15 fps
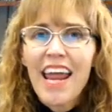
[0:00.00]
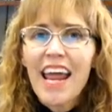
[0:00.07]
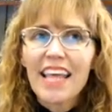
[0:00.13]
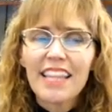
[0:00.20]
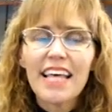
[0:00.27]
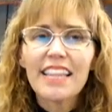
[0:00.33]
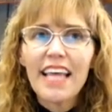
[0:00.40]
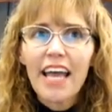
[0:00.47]

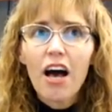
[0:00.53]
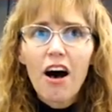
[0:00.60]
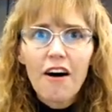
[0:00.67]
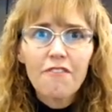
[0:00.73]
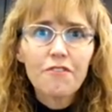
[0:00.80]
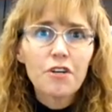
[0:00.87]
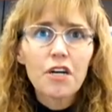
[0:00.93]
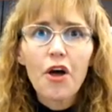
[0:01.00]
that they
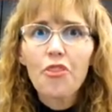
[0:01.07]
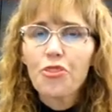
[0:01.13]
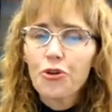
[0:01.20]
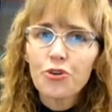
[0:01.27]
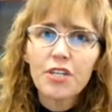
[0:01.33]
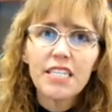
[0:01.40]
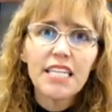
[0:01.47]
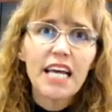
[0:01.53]
offer a
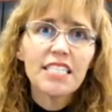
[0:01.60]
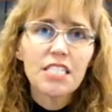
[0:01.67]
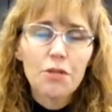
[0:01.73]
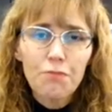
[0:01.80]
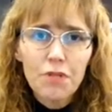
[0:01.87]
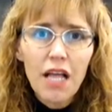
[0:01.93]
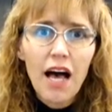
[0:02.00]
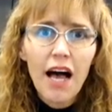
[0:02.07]
thirty day
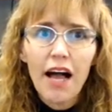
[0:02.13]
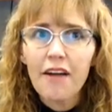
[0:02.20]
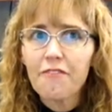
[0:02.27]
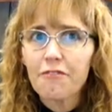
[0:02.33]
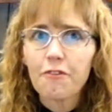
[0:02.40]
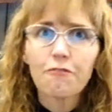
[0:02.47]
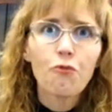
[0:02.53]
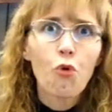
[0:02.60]
supply
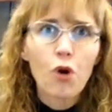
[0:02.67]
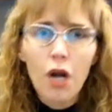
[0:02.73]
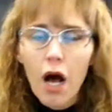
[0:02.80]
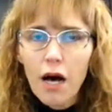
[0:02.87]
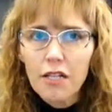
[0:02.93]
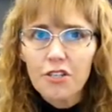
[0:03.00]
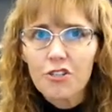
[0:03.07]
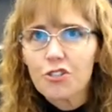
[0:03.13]
for four
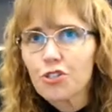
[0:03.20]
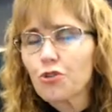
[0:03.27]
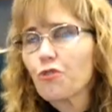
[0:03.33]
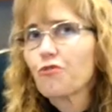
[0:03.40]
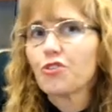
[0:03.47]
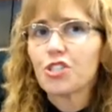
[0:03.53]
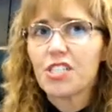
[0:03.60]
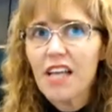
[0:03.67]
dollars or
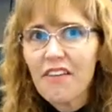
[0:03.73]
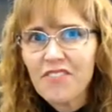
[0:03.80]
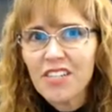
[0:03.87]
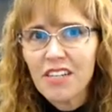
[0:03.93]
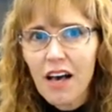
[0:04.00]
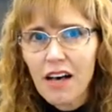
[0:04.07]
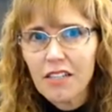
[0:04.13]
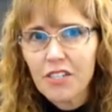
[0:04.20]
for seven
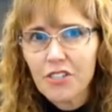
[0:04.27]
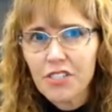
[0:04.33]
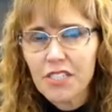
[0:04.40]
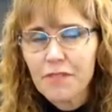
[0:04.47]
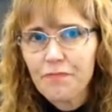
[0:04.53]
dollars.